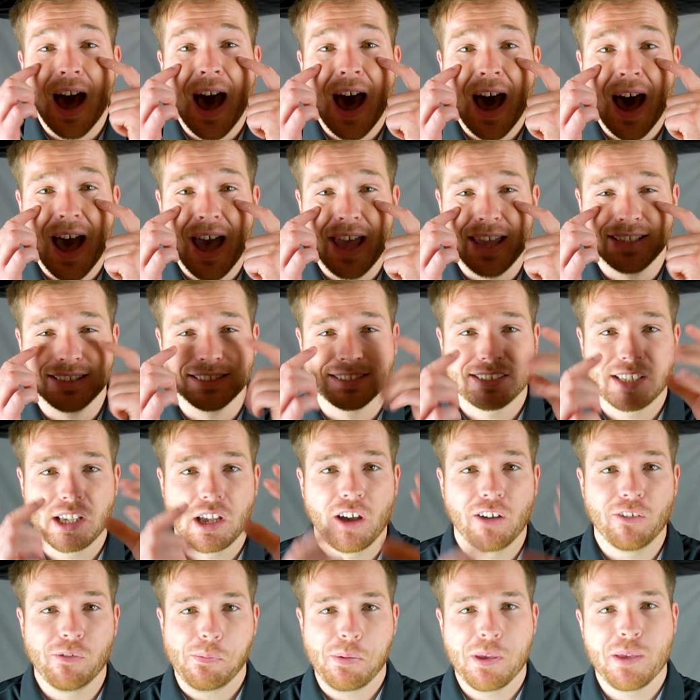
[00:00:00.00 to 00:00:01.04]
eyes
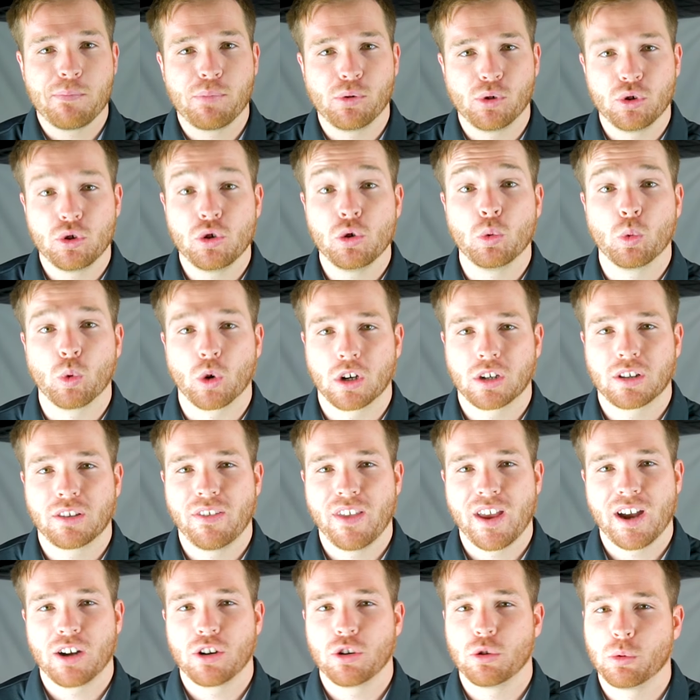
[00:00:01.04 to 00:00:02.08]
of people who worked
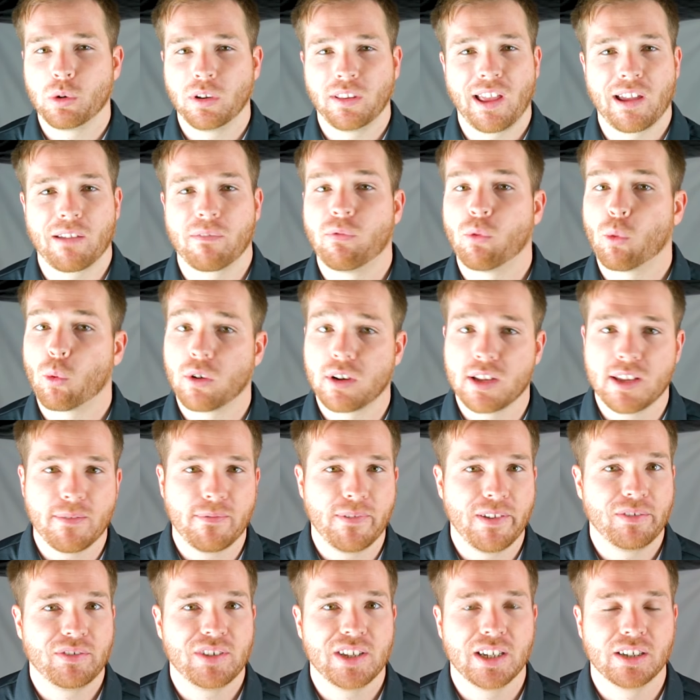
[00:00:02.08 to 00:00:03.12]
there who were like 40,
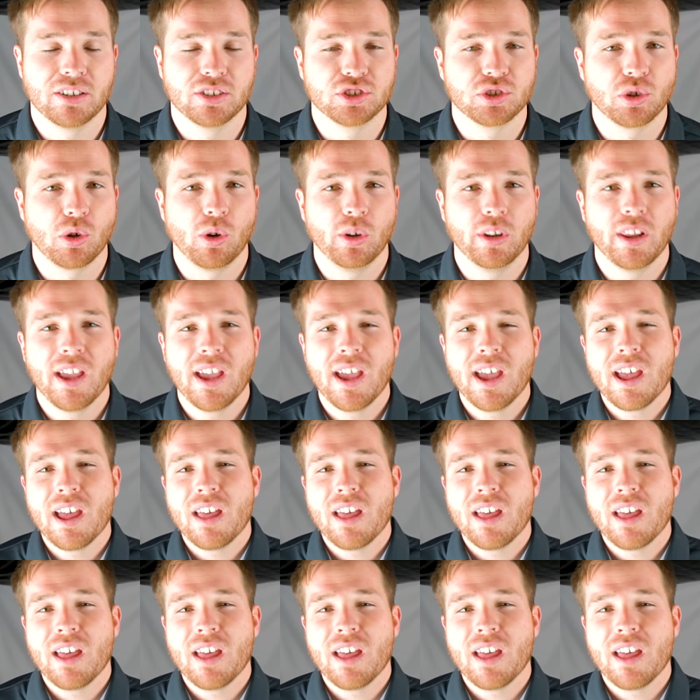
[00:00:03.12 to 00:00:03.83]
50 years old.